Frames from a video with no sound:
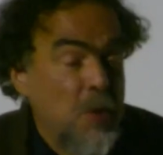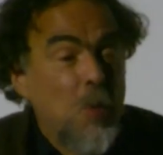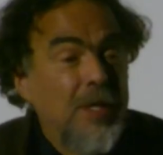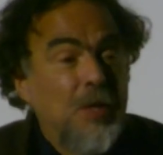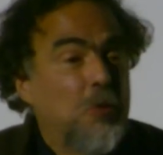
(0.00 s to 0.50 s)
I
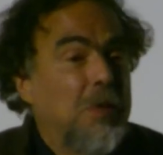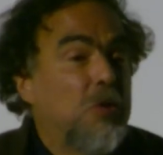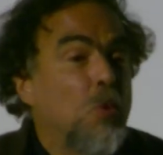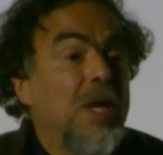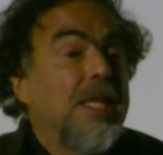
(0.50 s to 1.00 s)
wanted to
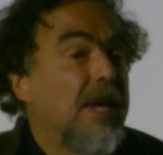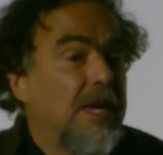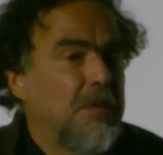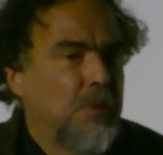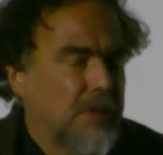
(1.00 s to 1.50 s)
be
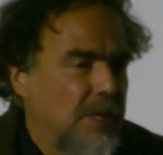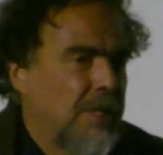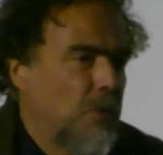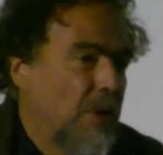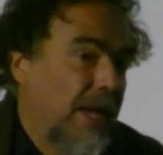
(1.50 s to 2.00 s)
28, but
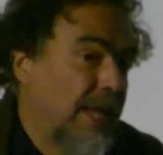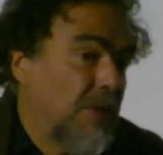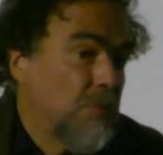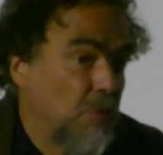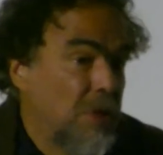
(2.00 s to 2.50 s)
in a way I
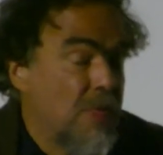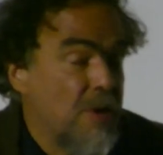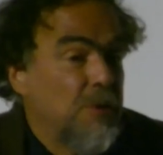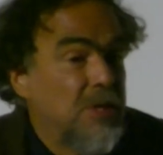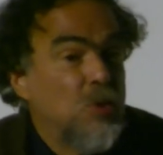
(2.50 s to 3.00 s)
ended up doing
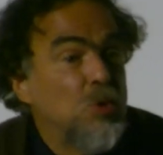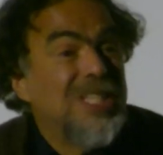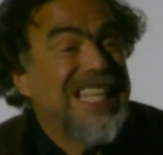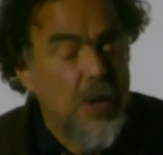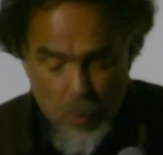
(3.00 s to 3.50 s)
32
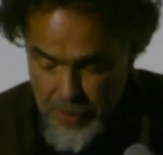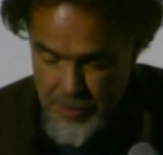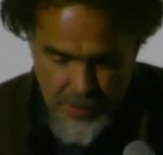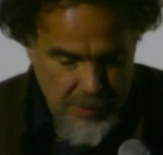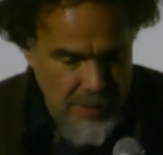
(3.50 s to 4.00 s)

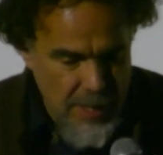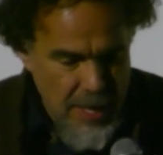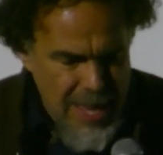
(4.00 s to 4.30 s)
sequences.